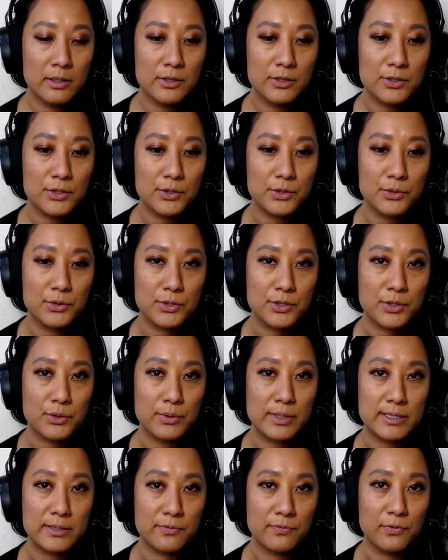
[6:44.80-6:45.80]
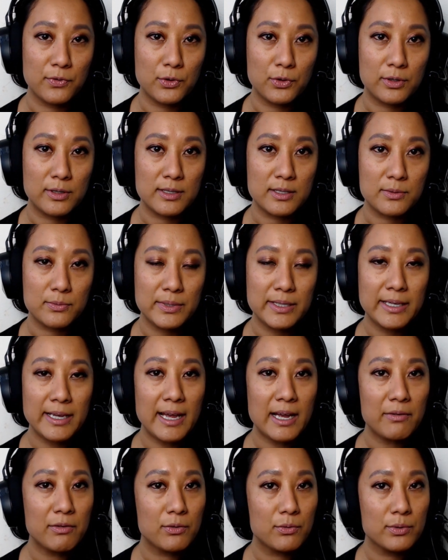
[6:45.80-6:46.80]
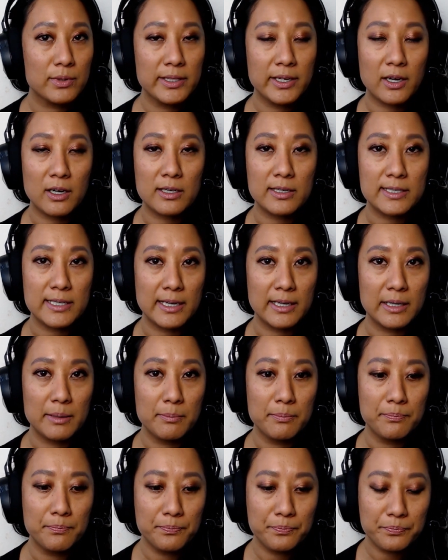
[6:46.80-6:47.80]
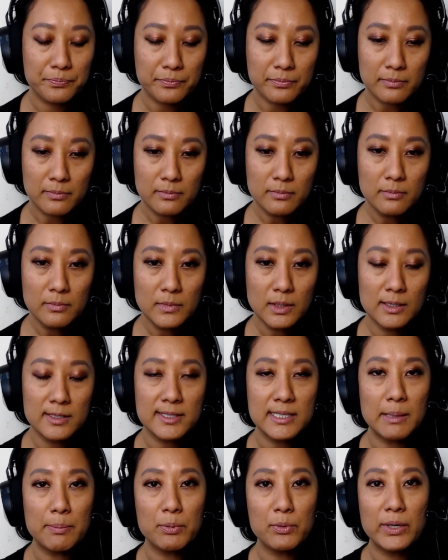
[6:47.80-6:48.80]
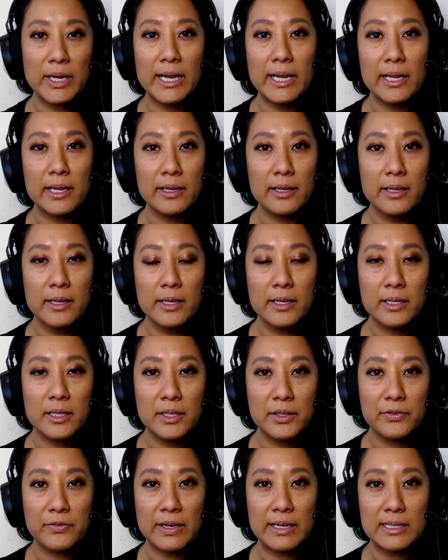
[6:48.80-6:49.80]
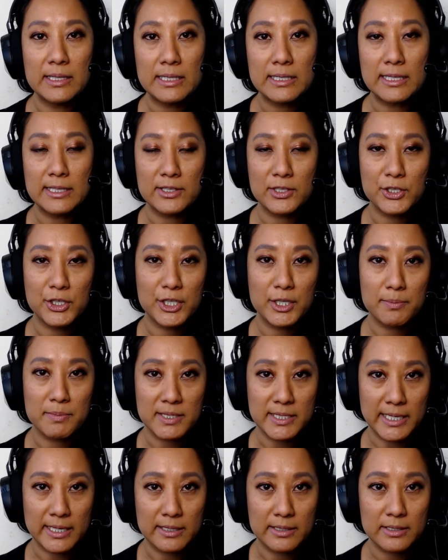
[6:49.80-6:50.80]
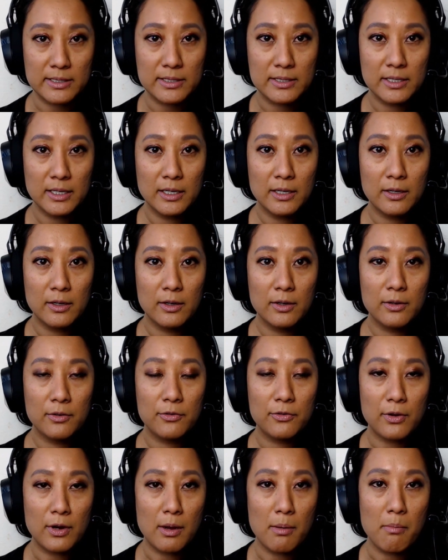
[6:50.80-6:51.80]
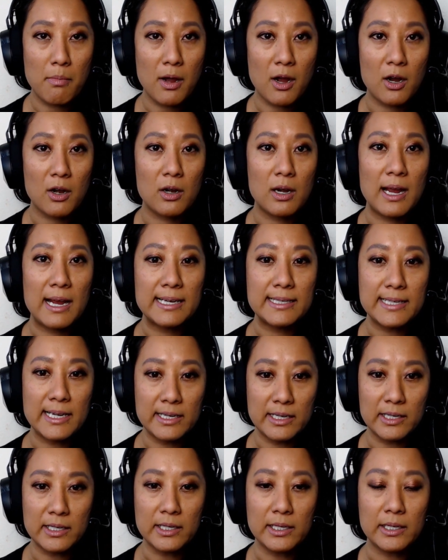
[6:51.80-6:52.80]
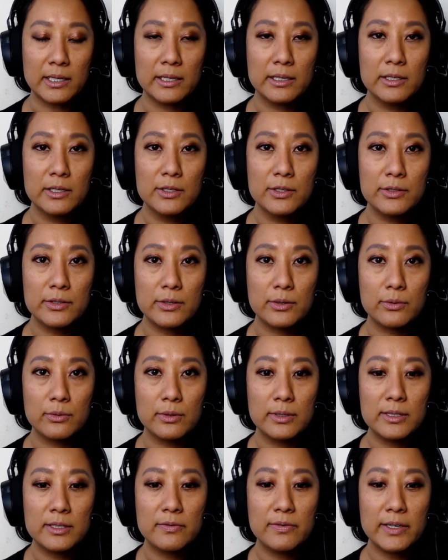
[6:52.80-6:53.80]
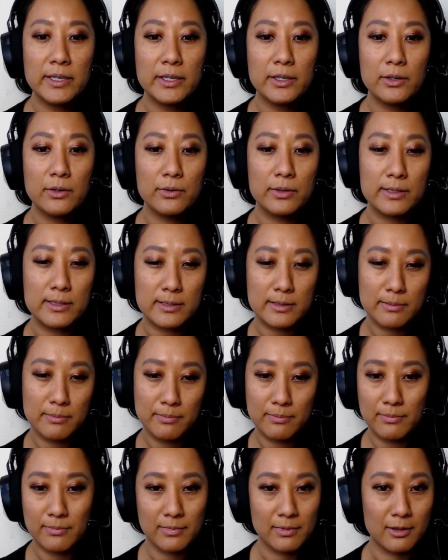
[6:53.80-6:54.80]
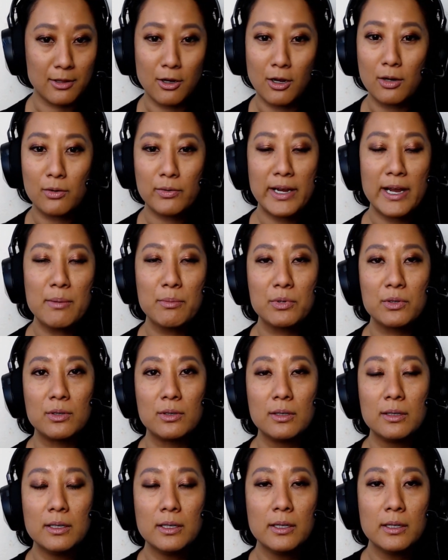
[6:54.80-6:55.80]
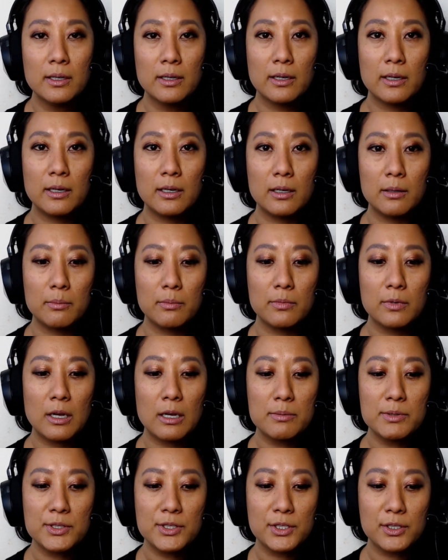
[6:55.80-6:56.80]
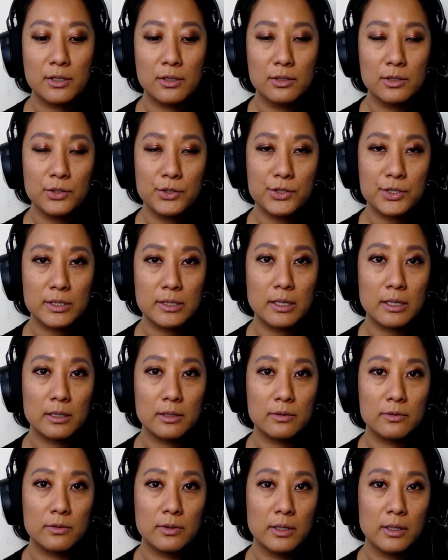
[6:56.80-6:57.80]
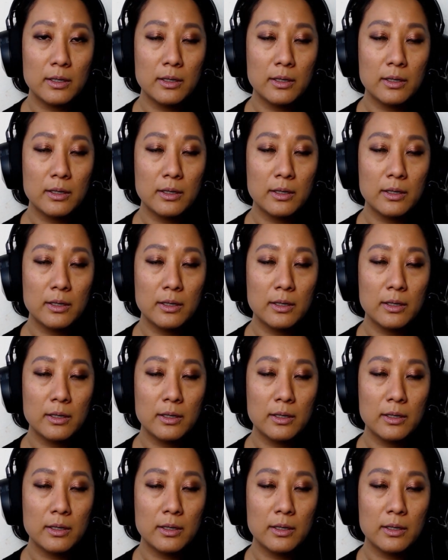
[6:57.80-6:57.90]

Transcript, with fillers: Twos, threes, and fours, we have a really hard time separating events and circumstance from our identity. So this video, this long ramble, comes to the conclusion of,